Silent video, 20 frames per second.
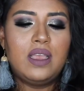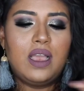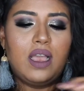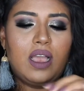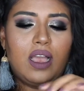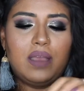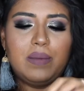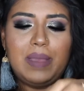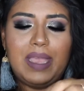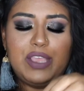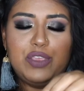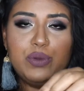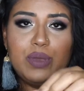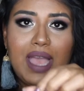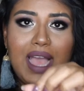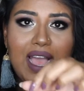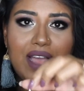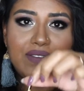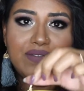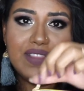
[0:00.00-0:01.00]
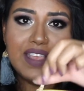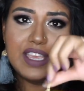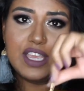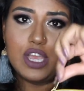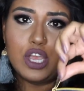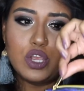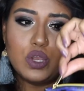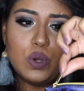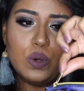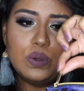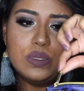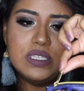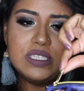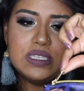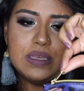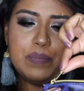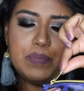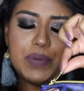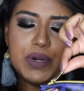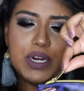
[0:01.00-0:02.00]
And you have like a gold
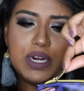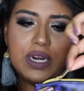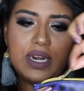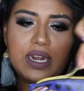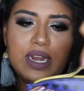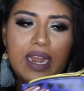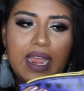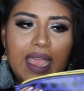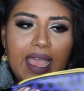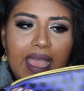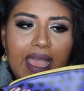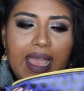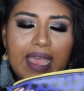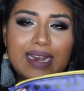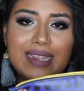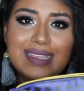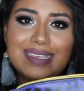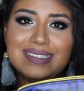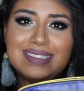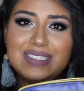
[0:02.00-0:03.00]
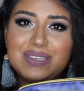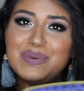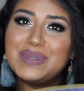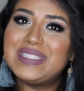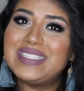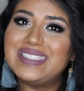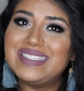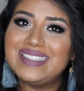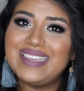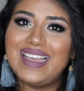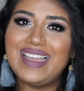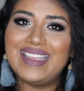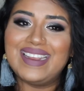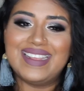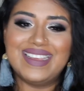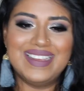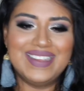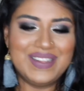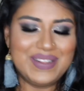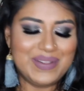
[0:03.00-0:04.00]
zipper, and let's see what's inside.